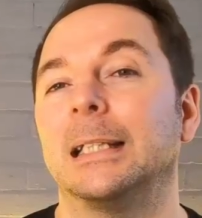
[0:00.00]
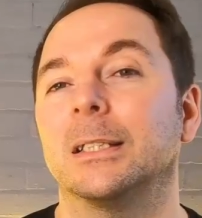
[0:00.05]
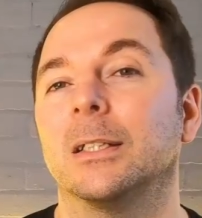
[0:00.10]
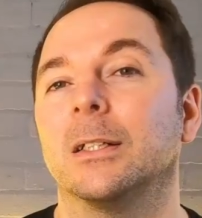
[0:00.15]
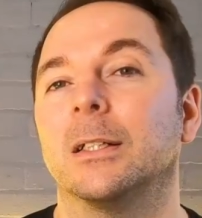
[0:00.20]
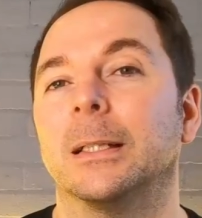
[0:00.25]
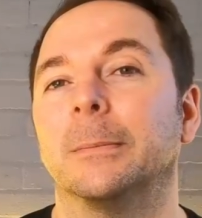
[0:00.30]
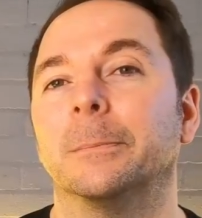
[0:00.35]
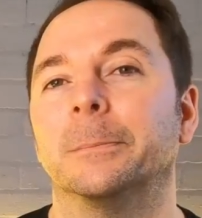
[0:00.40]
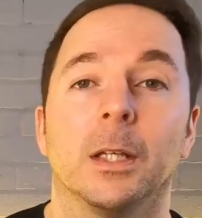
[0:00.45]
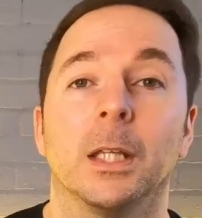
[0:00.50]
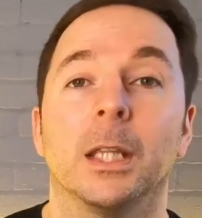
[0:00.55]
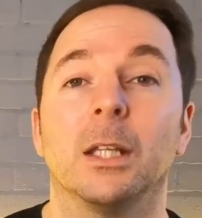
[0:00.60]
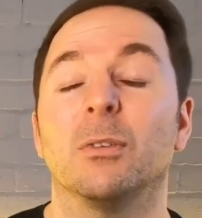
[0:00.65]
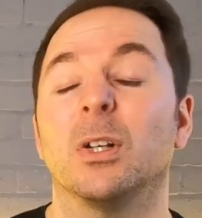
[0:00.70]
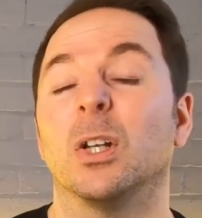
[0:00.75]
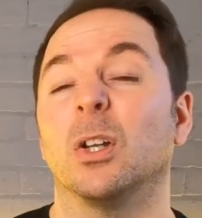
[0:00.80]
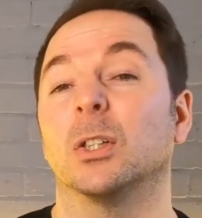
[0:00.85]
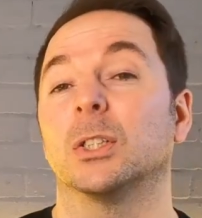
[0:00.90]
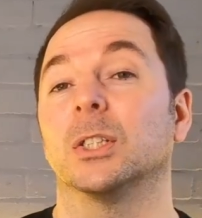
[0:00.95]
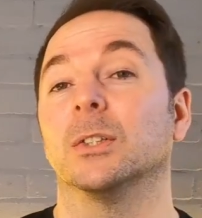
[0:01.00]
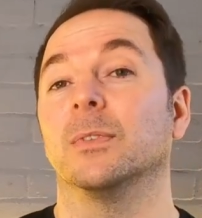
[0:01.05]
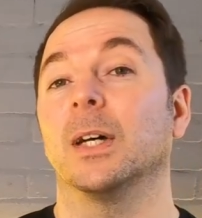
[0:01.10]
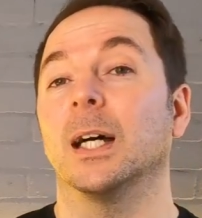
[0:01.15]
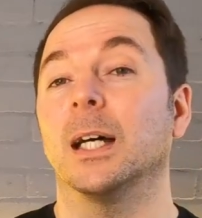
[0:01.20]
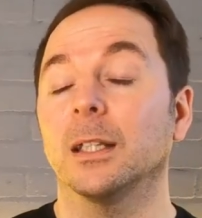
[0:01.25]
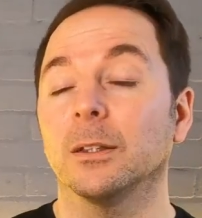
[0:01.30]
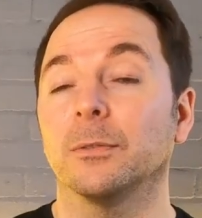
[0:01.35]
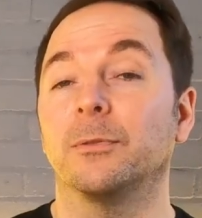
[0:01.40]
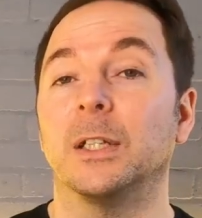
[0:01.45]
time. There are lots of
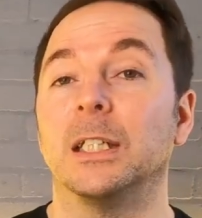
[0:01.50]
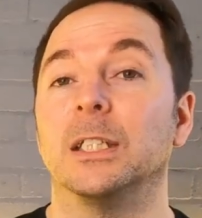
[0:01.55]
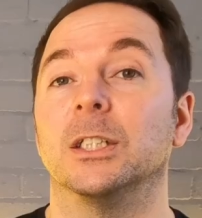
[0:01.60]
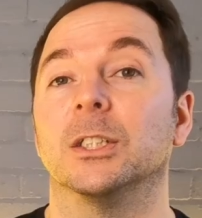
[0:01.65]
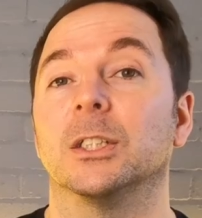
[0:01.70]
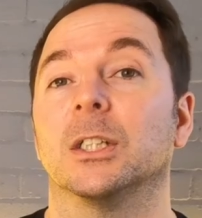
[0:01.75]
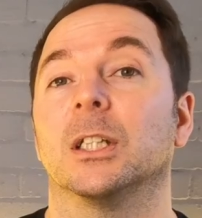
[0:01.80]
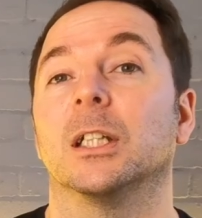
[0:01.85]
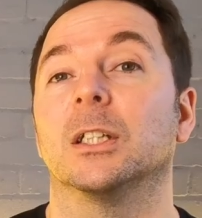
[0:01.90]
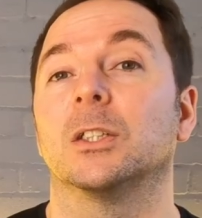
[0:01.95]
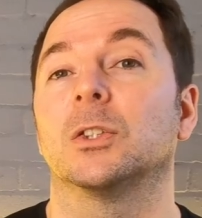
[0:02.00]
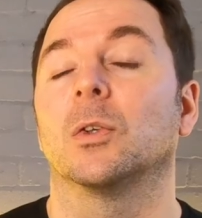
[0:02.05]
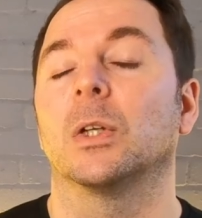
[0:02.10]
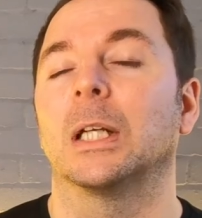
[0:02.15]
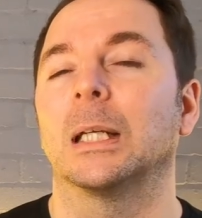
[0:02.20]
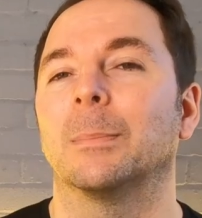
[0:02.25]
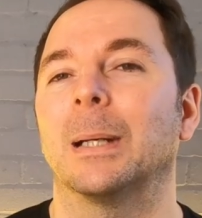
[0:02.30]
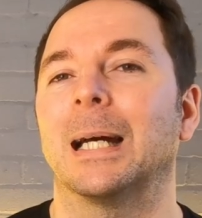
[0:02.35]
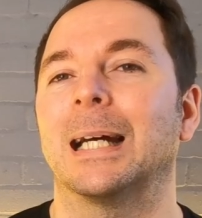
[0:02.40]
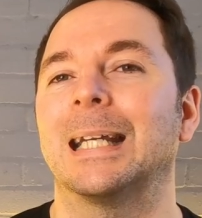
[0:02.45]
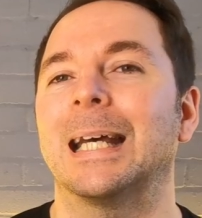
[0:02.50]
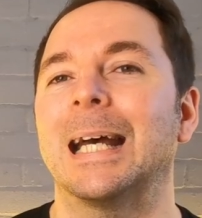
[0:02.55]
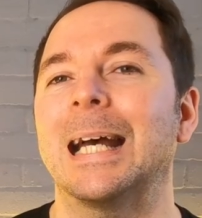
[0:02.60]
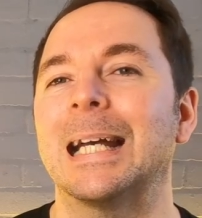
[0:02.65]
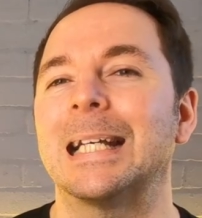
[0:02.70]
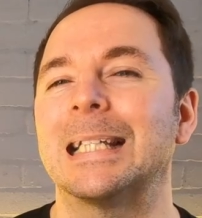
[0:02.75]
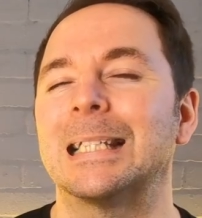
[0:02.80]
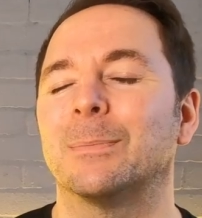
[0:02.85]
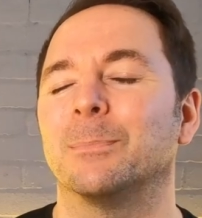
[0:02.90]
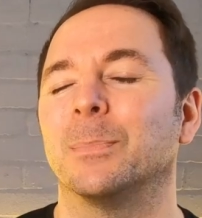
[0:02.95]
other features that the Sonic Pad
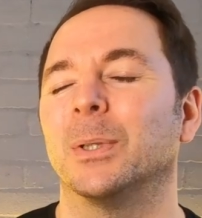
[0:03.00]
has,